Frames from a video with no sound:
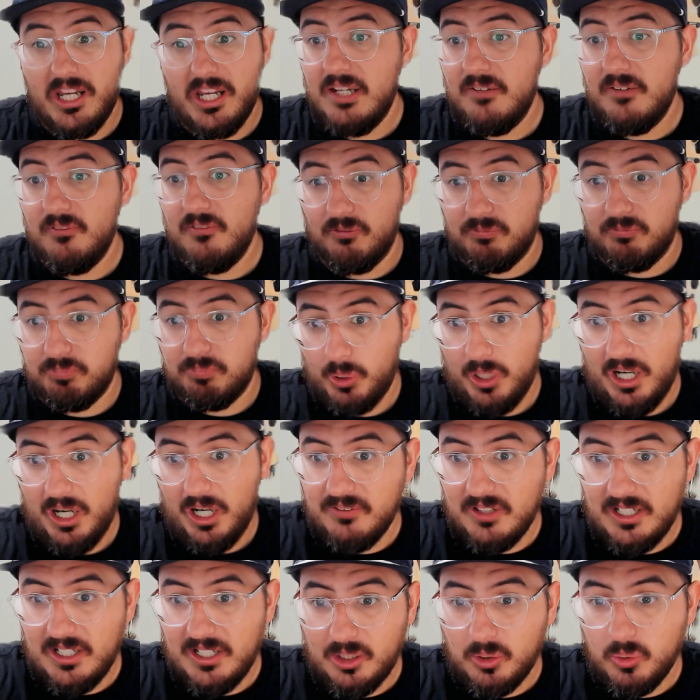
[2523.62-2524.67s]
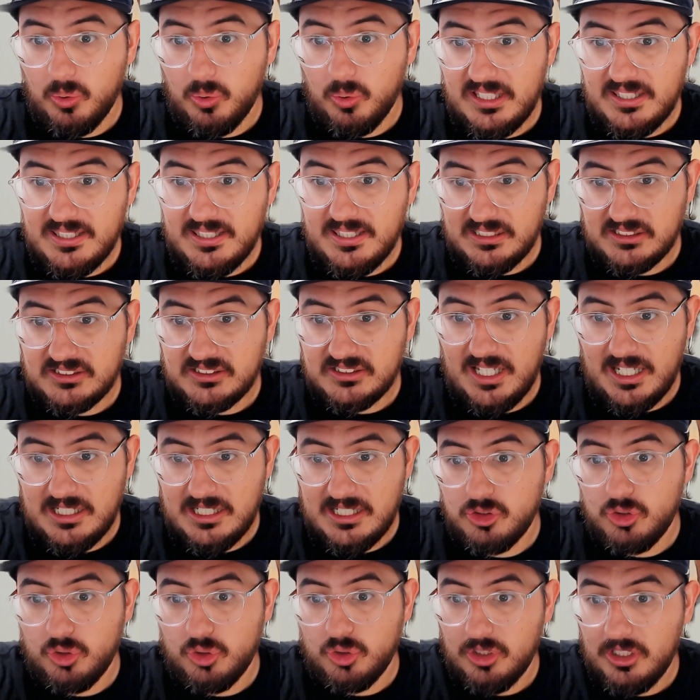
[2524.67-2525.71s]
of private equity that's
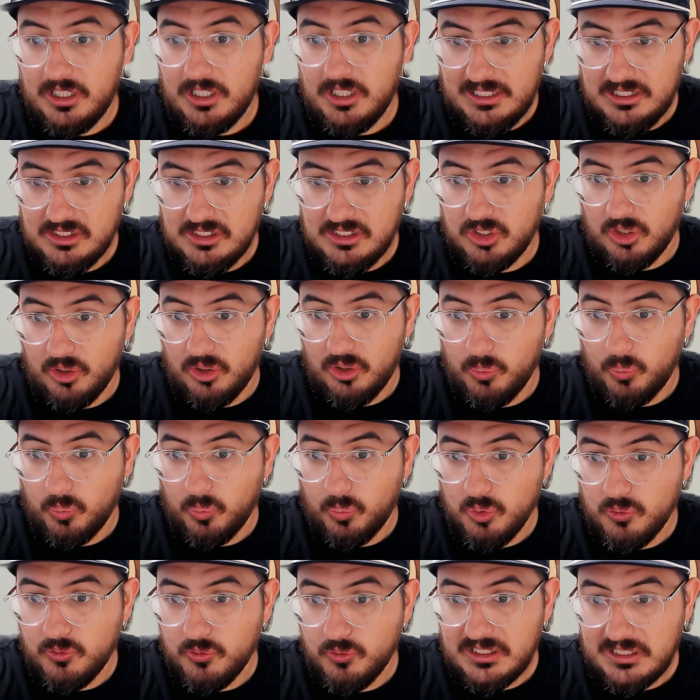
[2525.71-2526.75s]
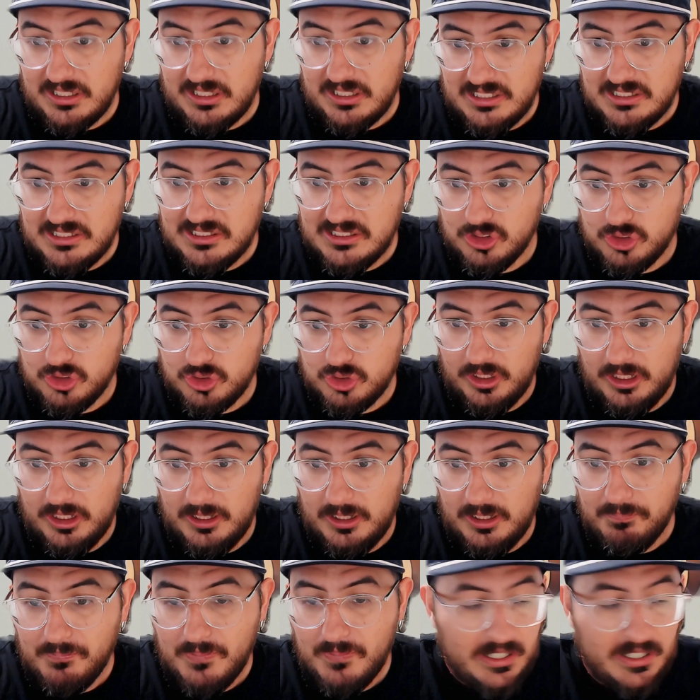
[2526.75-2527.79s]
entered into the roofing industry.
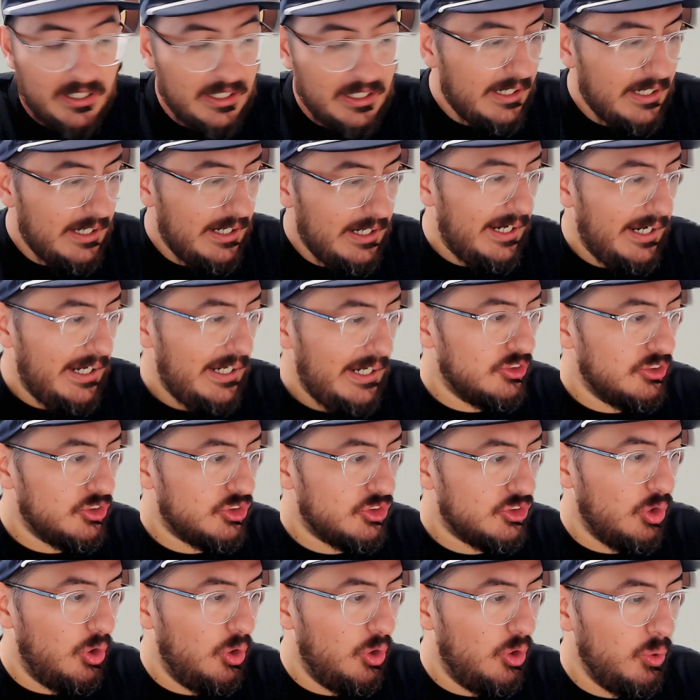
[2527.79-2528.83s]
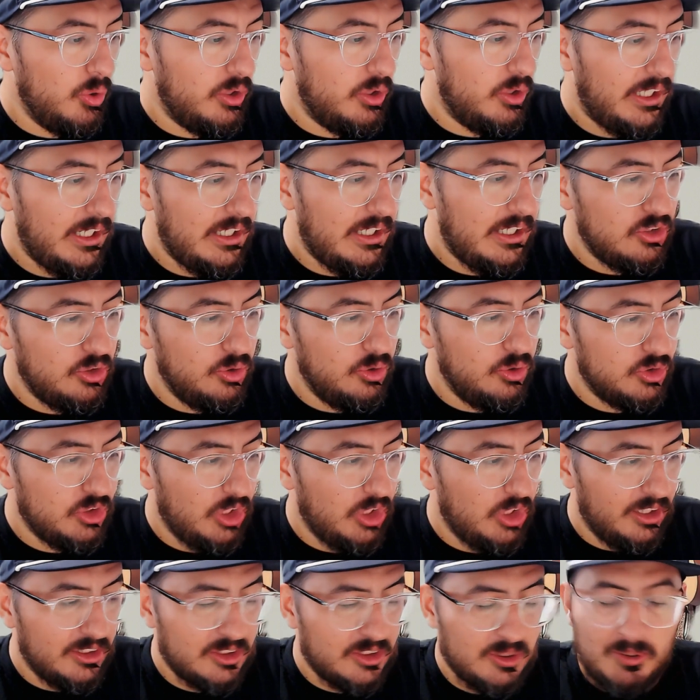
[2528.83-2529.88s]
And so can you talk to
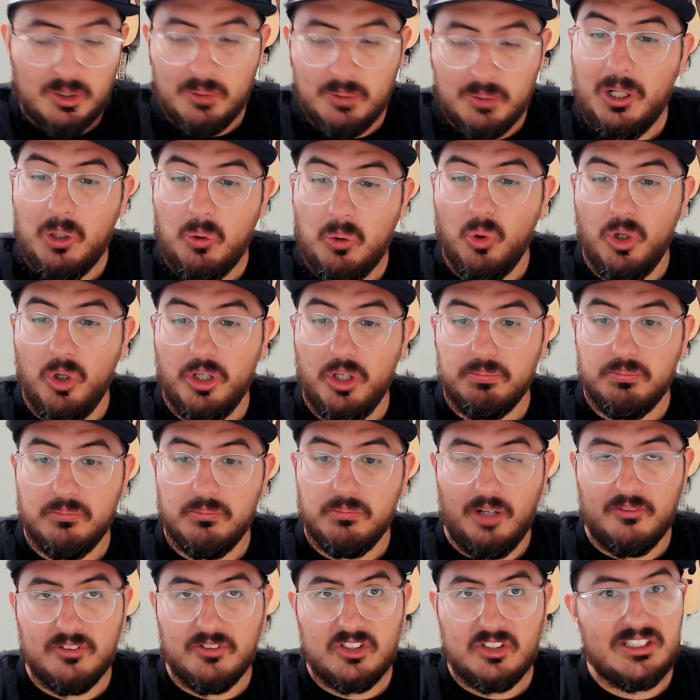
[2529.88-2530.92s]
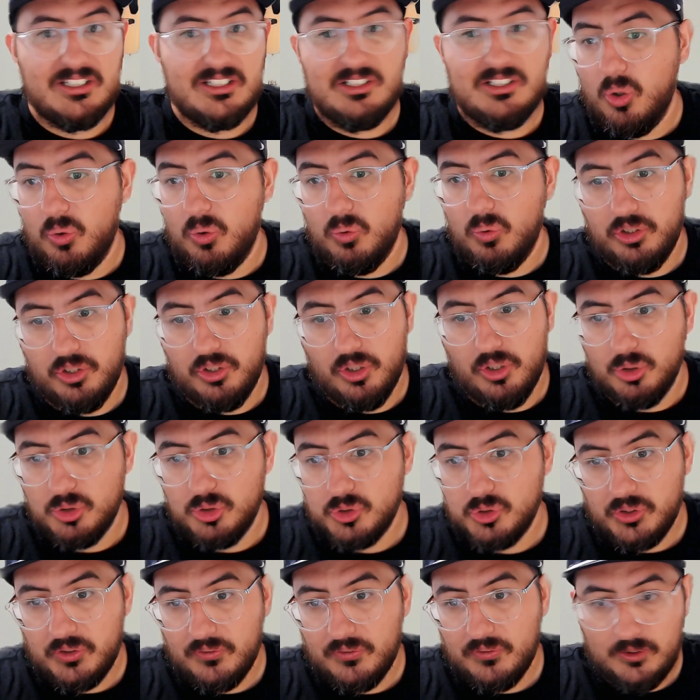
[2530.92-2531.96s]
me about what, obviously no one knows what the
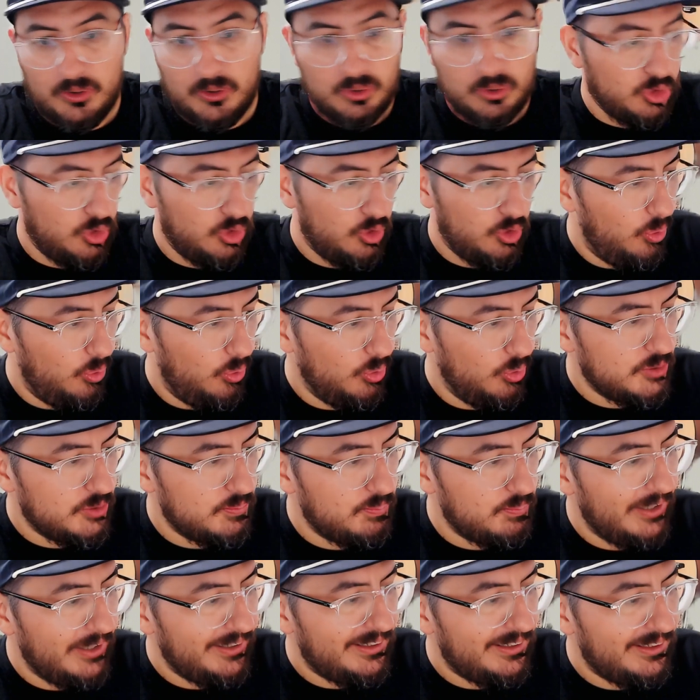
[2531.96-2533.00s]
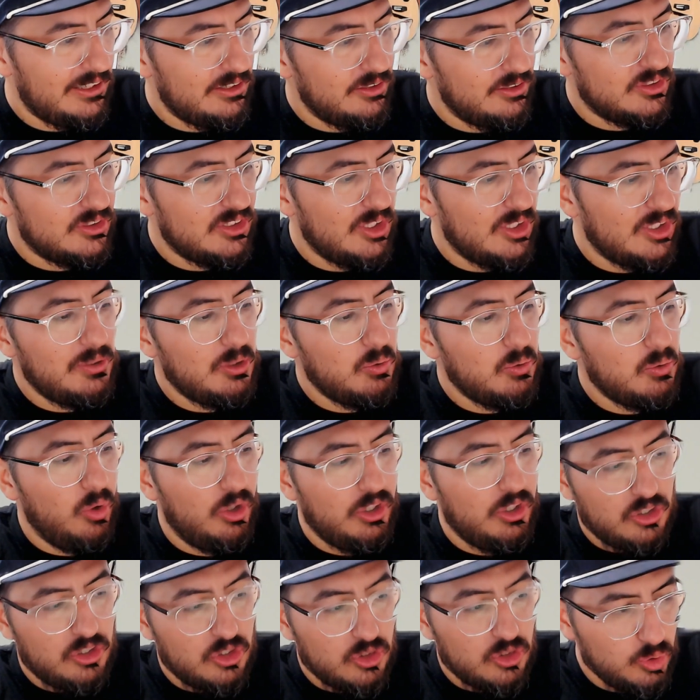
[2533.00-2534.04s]
future holds, but can you tell me what
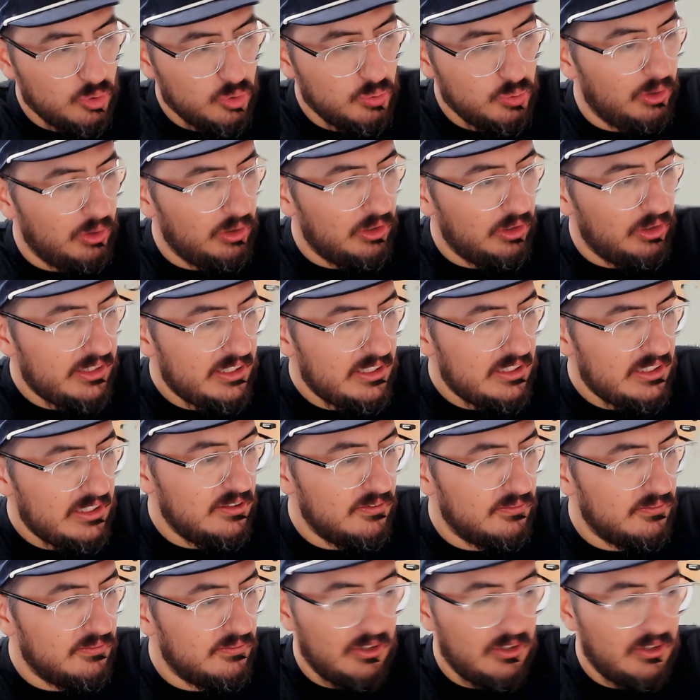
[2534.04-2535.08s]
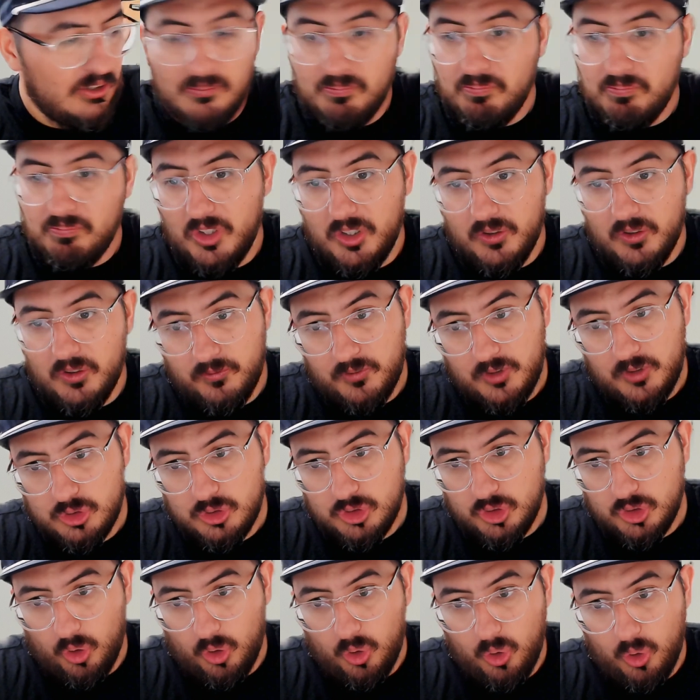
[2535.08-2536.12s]
you believe the future
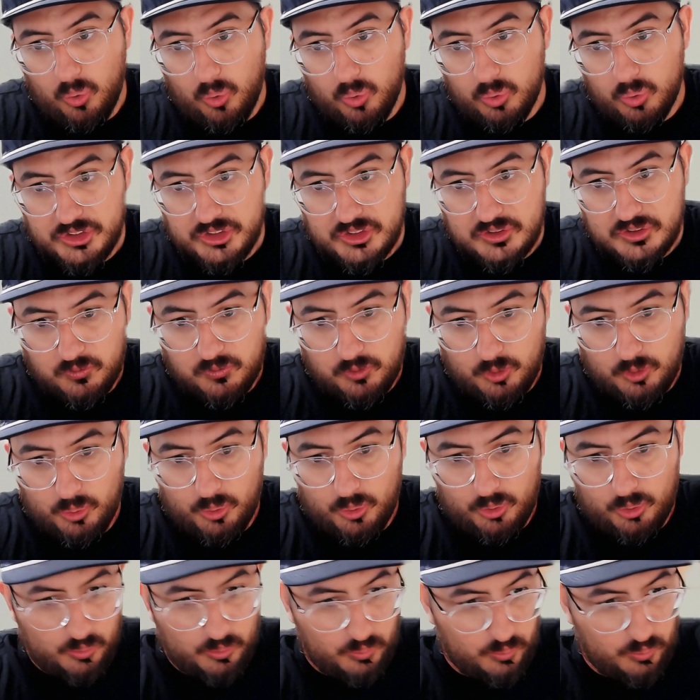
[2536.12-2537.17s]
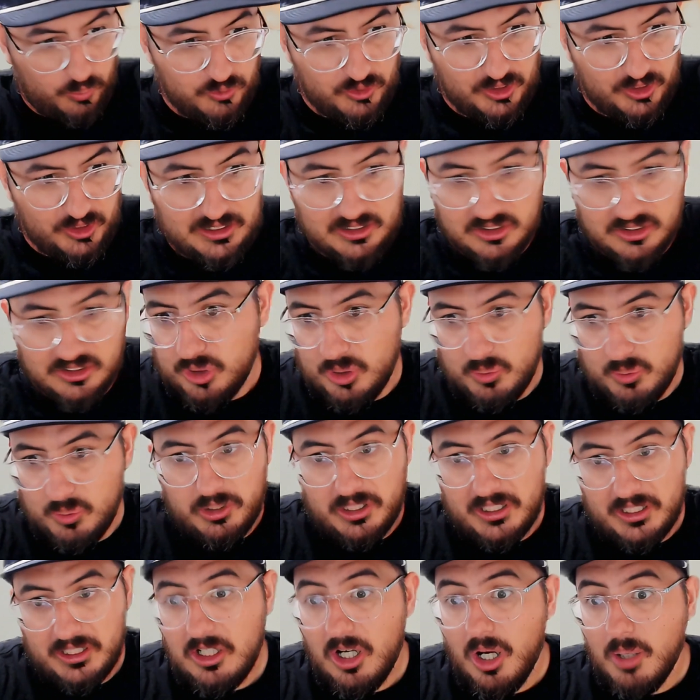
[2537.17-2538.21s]
holds for the roofing industry when it
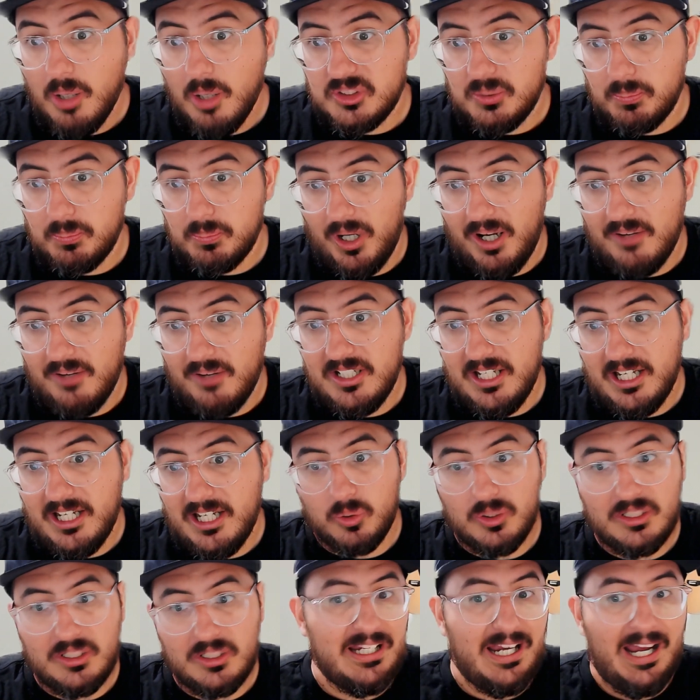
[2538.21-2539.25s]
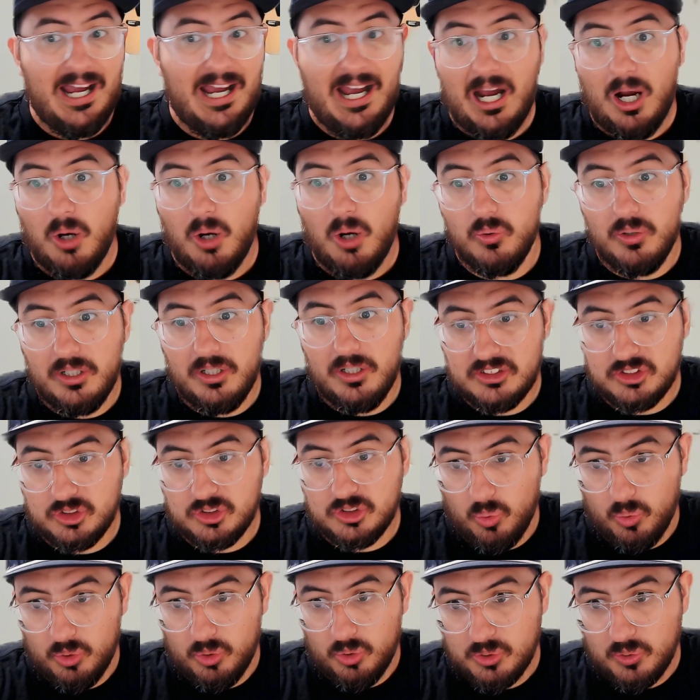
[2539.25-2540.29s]
comes to private equity, how it's going
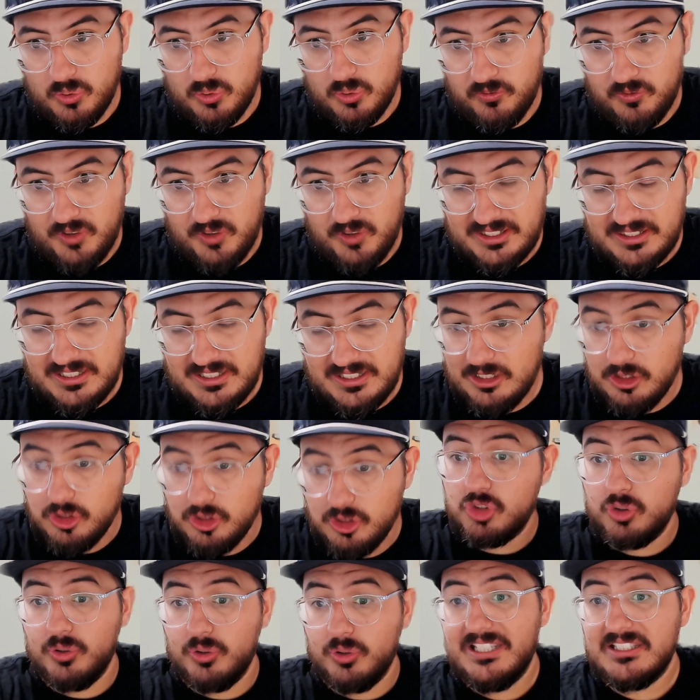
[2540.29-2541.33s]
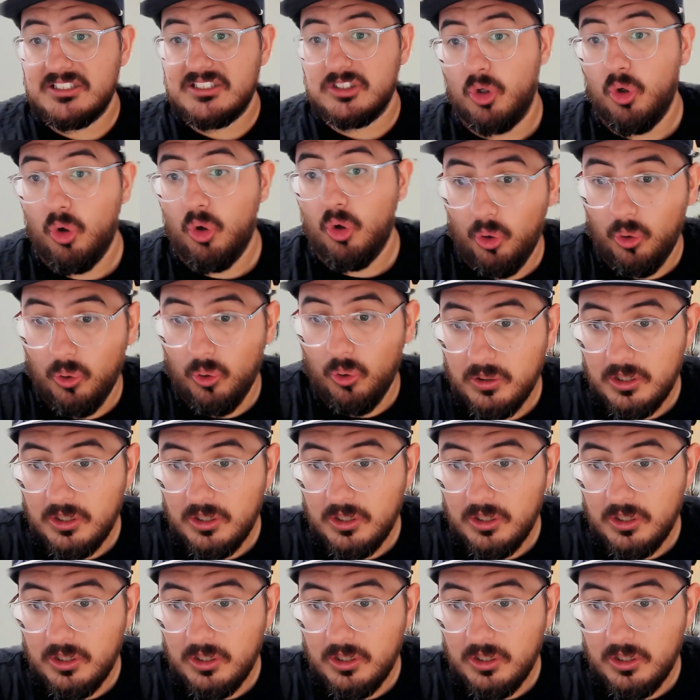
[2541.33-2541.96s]
to affect the industry as a whole?